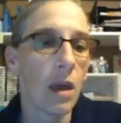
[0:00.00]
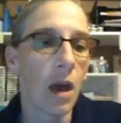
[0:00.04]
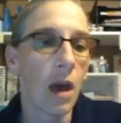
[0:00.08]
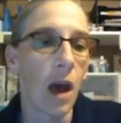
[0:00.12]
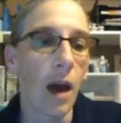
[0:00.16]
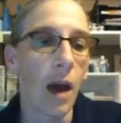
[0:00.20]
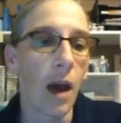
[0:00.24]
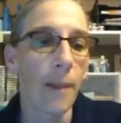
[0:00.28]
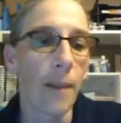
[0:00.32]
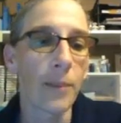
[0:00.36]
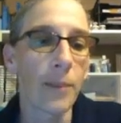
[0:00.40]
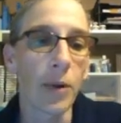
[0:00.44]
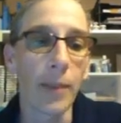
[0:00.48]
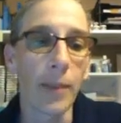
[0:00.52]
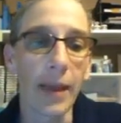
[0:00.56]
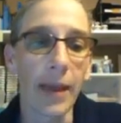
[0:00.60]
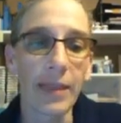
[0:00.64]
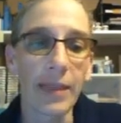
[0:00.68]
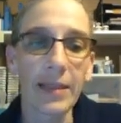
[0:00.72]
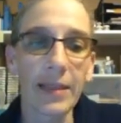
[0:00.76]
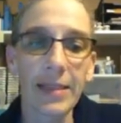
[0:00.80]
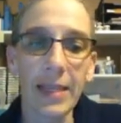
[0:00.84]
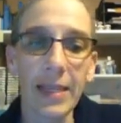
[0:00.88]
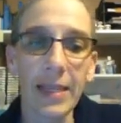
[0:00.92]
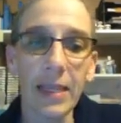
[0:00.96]

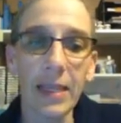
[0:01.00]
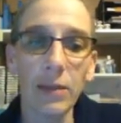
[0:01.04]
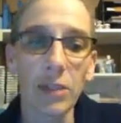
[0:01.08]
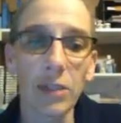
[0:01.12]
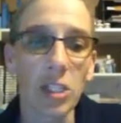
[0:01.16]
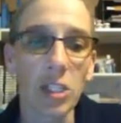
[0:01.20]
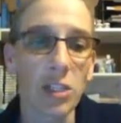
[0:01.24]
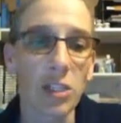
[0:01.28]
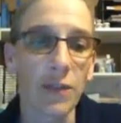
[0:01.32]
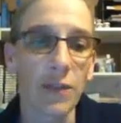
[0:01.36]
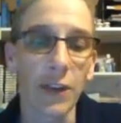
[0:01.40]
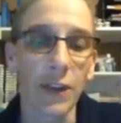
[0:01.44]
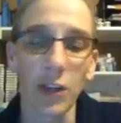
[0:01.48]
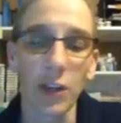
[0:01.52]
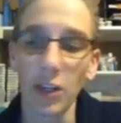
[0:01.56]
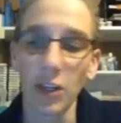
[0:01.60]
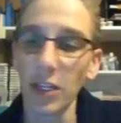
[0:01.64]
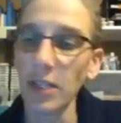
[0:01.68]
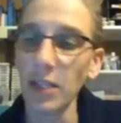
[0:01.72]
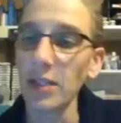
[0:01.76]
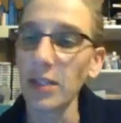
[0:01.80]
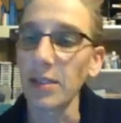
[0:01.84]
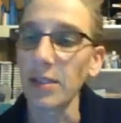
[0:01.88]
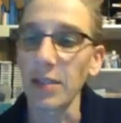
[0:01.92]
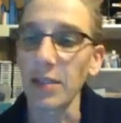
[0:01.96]
Promethazine, which is
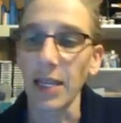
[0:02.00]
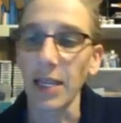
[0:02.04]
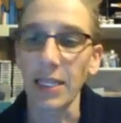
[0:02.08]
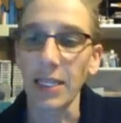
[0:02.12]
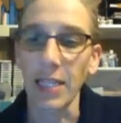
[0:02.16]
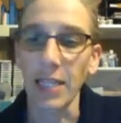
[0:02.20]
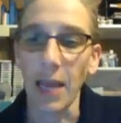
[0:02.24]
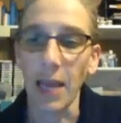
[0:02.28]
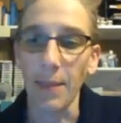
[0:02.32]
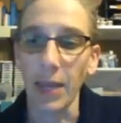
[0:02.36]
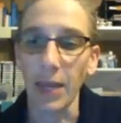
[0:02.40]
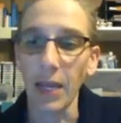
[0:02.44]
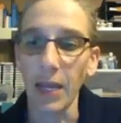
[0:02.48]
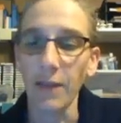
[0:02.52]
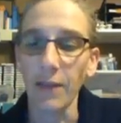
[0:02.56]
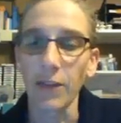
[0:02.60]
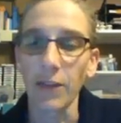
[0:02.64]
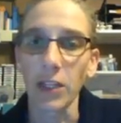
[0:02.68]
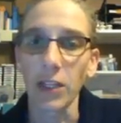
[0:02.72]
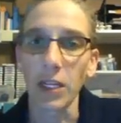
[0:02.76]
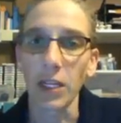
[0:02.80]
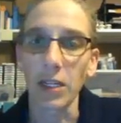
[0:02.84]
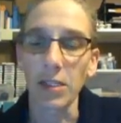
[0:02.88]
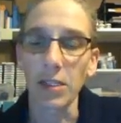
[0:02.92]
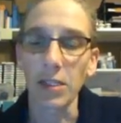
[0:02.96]
Phenergan, is an antiemetic for
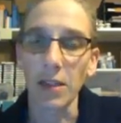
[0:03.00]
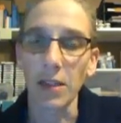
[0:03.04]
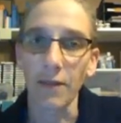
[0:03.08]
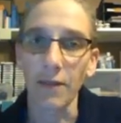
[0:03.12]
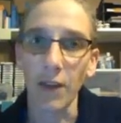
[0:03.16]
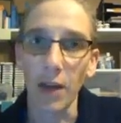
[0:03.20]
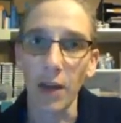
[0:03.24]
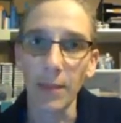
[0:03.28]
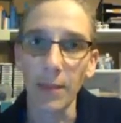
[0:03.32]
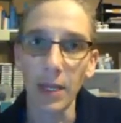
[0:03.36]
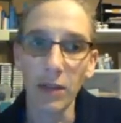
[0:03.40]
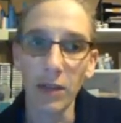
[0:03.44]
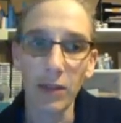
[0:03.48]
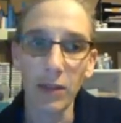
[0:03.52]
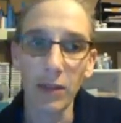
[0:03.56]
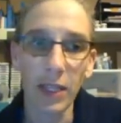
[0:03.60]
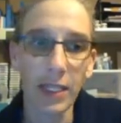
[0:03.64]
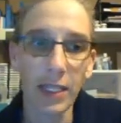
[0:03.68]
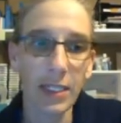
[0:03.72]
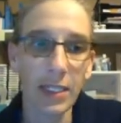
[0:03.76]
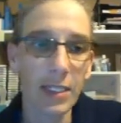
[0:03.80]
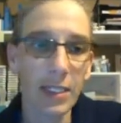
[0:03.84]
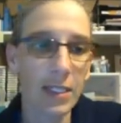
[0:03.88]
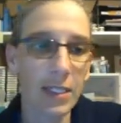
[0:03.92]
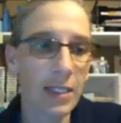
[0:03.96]
the nausea and vomiting
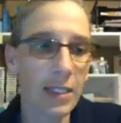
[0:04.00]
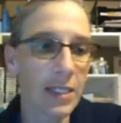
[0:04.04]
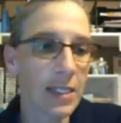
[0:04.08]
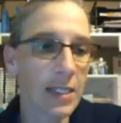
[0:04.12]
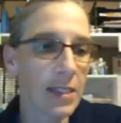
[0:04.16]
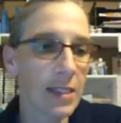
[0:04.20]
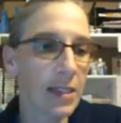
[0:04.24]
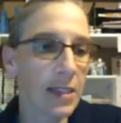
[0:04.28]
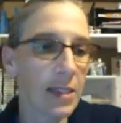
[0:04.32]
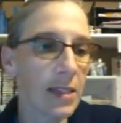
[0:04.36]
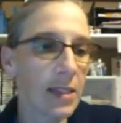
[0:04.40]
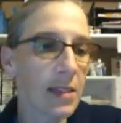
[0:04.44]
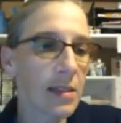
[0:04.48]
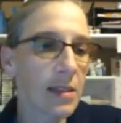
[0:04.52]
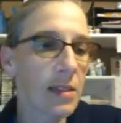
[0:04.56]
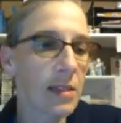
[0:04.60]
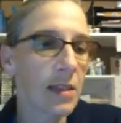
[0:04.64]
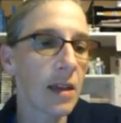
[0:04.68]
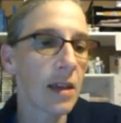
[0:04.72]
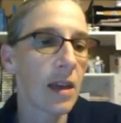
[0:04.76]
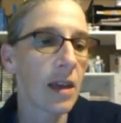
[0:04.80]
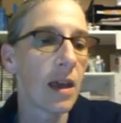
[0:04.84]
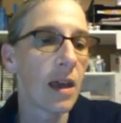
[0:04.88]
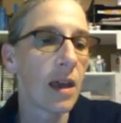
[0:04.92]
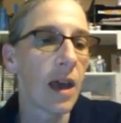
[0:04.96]
related to the dizziness.
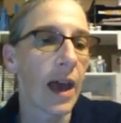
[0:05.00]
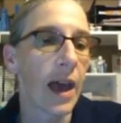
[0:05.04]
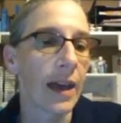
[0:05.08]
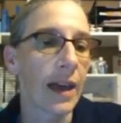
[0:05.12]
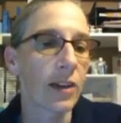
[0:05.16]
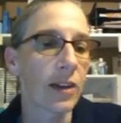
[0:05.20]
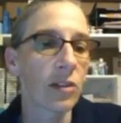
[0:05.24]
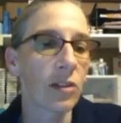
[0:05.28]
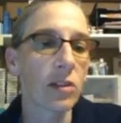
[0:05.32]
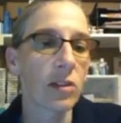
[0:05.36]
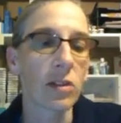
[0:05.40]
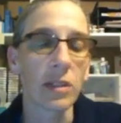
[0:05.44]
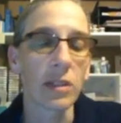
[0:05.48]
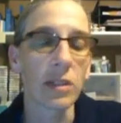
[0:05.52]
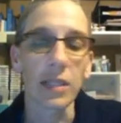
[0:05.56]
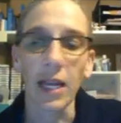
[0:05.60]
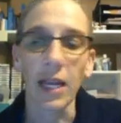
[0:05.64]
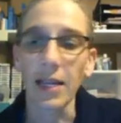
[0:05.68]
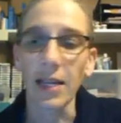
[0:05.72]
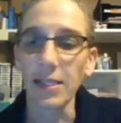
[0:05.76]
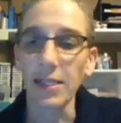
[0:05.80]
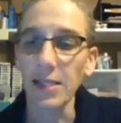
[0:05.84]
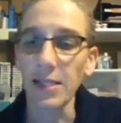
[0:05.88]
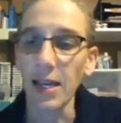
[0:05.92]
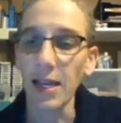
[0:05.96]

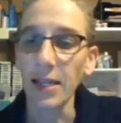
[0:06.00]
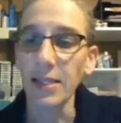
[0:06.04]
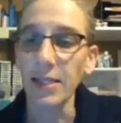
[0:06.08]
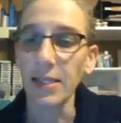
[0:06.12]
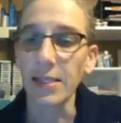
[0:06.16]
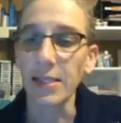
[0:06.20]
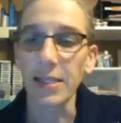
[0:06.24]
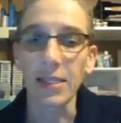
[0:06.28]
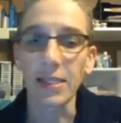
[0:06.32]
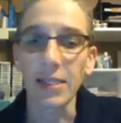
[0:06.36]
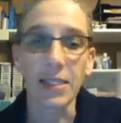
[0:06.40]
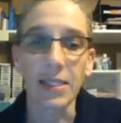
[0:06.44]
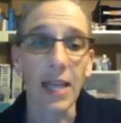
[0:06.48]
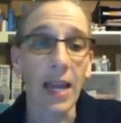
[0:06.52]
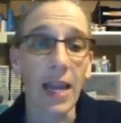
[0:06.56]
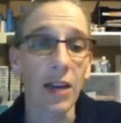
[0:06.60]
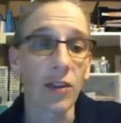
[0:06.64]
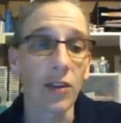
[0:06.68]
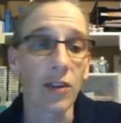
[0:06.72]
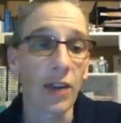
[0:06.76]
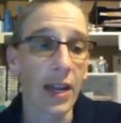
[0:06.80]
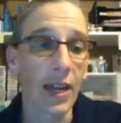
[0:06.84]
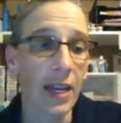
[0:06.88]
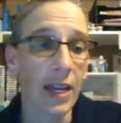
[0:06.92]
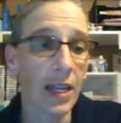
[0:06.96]
Hydrochlorothiazide is a
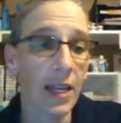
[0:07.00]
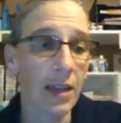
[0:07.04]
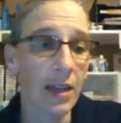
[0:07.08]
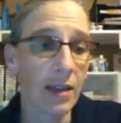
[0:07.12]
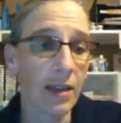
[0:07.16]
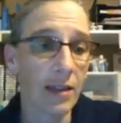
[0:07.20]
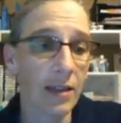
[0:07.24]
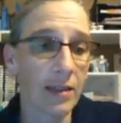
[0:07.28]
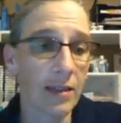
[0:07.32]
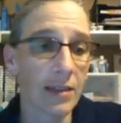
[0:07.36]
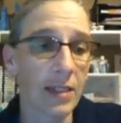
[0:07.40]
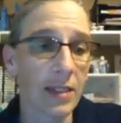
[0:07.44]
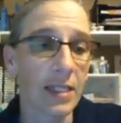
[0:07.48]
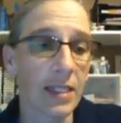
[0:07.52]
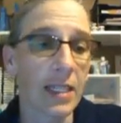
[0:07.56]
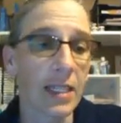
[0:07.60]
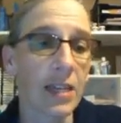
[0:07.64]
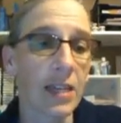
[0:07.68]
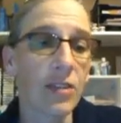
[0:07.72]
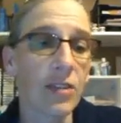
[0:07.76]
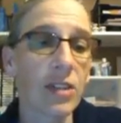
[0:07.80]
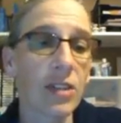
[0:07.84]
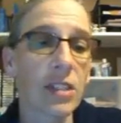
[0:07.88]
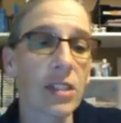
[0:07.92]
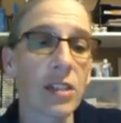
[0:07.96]
diuretic to
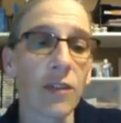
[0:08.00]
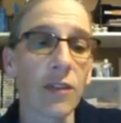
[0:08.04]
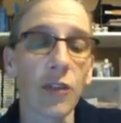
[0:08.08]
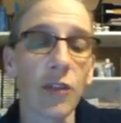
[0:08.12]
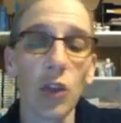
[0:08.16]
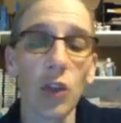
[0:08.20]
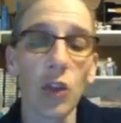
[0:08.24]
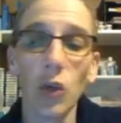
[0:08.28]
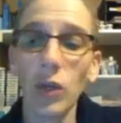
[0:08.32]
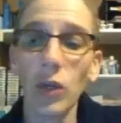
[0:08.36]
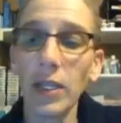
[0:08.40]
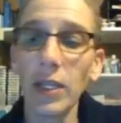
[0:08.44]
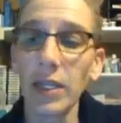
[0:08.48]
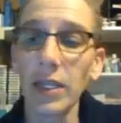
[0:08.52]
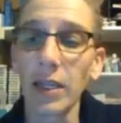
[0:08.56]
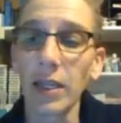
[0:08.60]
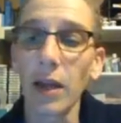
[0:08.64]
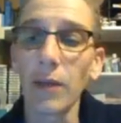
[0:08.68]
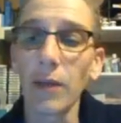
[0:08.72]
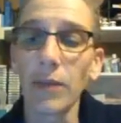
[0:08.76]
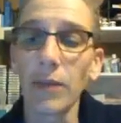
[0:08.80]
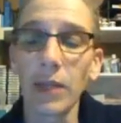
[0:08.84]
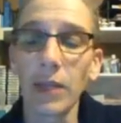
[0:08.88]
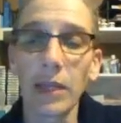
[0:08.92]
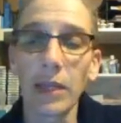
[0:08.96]
decrease the fluid and
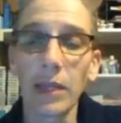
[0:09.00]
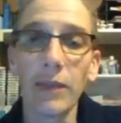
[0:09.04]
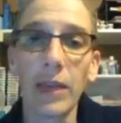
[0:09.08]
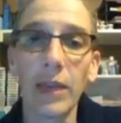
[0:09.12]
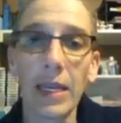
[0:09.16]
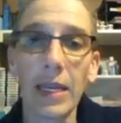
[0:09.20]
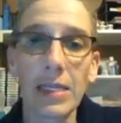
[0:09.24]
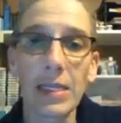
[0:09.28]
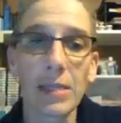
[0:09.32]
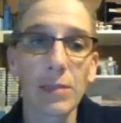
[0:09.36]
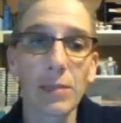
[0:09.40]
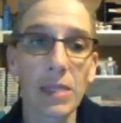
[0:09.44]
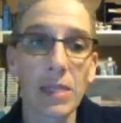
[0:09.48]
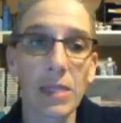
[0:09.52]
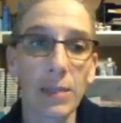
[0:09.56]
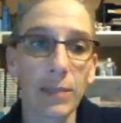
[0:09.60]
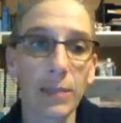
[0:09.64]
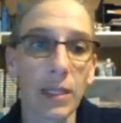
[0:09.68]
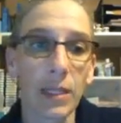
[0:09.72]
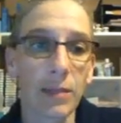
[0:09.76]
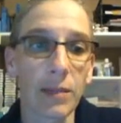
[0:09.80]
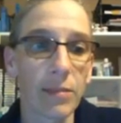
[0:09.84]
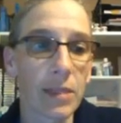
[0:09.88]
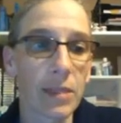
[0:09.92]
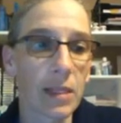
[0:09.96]
help alleviate some
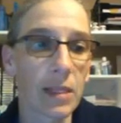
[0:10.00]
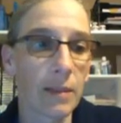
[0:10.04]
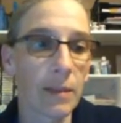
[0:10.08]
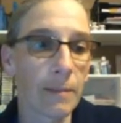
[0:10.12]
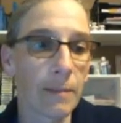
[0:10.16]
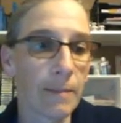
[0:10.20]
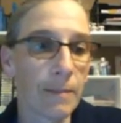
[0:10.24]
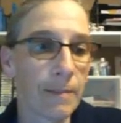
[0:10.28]
symptoms.